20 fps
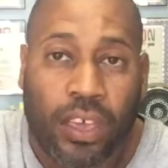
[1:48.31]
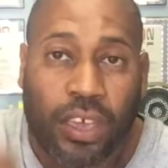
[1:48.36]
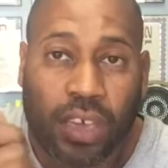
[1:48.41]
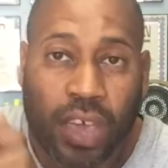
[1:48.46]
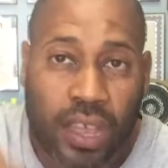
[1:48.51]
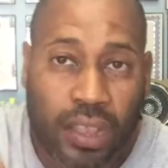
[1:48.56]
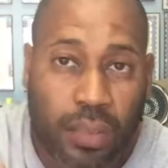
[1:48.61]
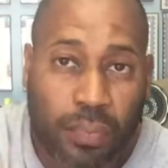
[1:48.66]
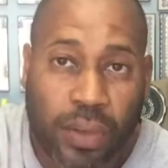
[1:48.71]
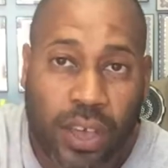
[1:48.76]
You
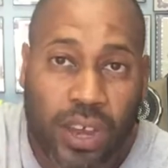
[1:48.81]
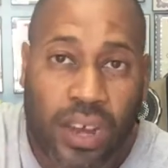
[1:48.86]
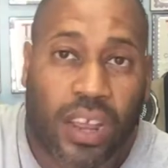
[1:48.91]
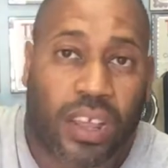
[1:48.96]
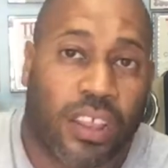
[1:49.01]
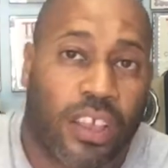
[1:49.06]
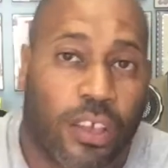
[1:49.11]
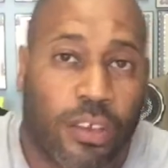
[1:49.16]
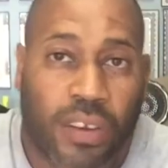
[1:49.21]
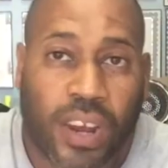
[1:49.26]
hit the button
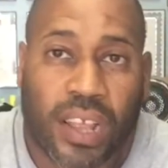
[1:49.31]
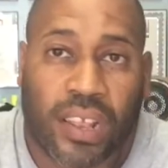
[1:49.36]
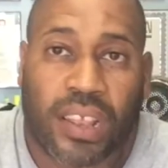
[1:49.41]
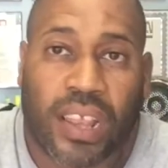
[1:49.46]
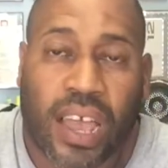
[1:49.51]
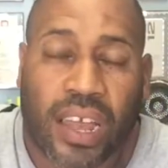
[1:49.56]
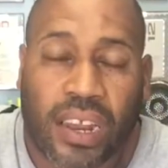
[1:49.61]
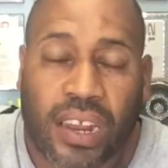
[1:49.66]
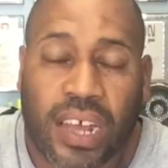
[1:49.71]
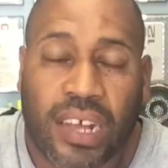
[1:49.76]
on the unit
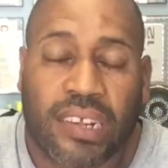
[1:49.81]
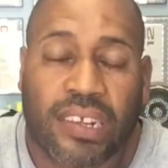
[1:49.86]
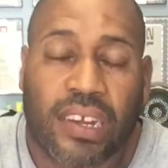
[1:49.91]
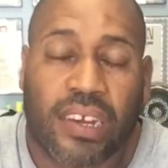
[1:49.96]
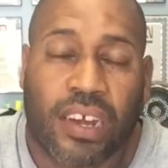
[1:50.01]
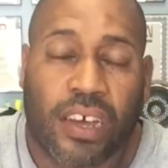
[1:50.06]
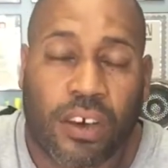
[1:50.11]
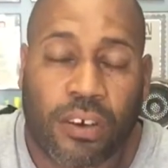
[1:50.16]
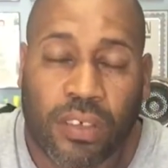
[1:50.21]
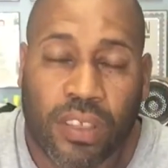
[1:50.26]
that lets it
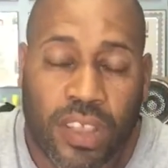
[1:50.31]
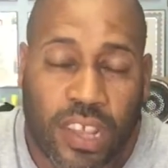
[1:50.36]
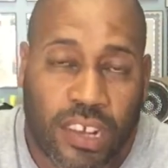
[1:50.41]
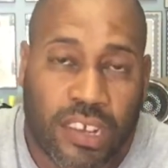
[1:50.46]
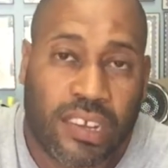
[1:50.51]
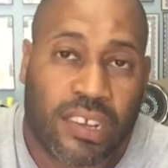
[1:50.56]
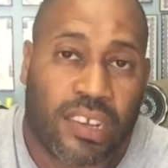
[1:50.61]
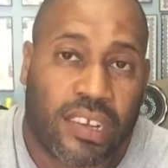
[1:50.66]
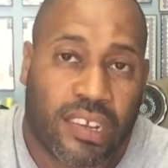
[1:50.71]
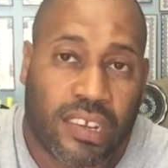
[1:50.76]
know
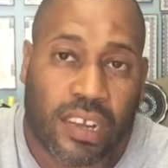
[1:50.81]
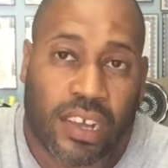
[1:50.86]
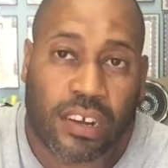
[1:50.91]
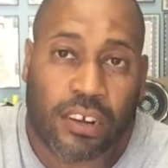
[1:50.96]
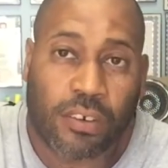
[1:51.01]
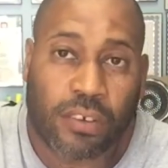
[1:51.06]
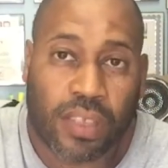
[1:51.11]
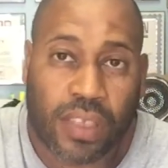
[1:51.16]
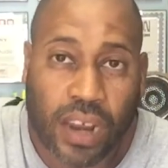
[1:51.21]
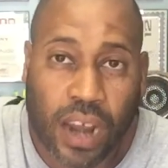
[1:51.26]
this is the
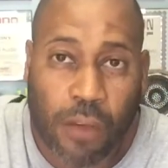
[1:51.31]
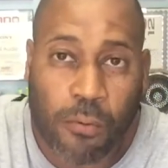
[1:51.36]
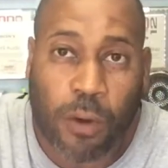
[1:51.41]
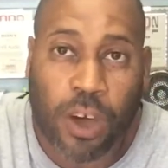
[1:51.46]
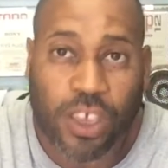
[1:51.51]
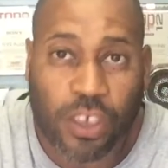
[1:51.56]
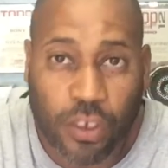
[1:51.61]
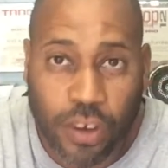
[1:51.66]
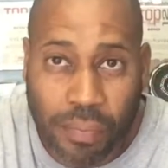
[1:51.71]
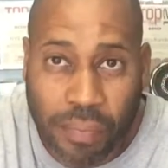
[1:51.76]
signal that I
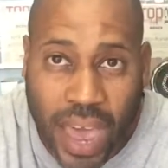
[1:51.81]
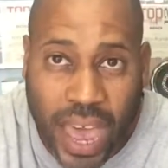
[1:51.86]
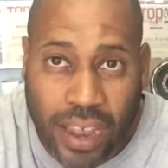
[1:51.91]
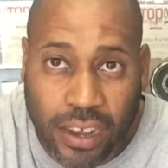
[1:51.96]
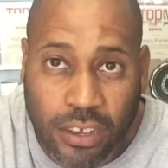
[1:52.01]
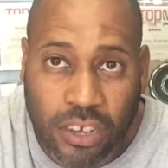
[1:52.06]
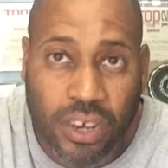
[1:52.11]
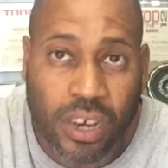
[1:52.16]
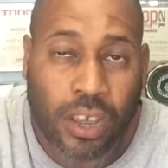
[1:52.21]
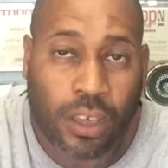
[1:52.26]
want you to
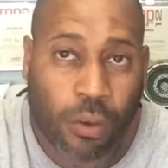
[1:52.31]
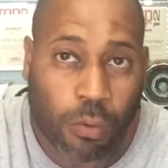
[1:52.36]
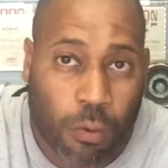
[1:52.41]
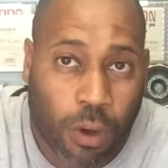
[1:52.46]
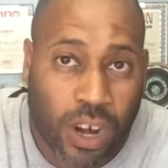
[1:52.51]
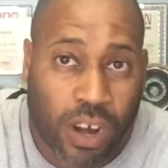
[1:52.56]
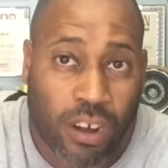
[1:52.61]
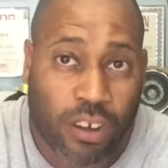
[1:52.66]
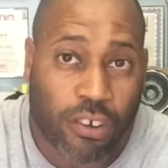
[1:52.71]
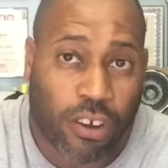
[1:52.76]
match,
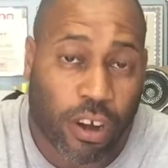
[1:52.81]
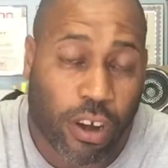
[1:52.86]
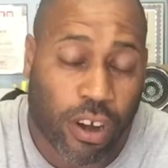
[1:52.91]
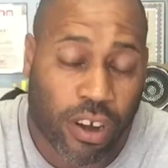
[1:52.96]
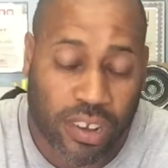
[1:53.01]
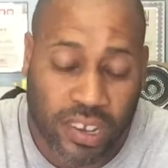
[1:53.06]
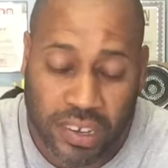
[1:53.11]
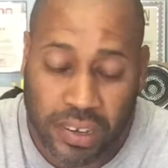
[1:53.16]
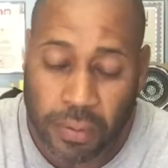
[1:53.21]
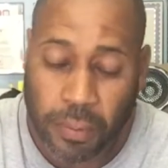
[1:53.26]
100
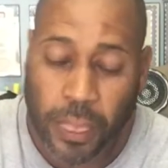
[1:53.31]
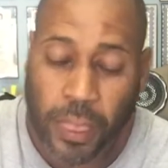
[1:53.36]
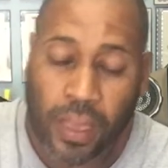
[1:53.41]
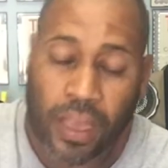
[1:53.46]
hertz.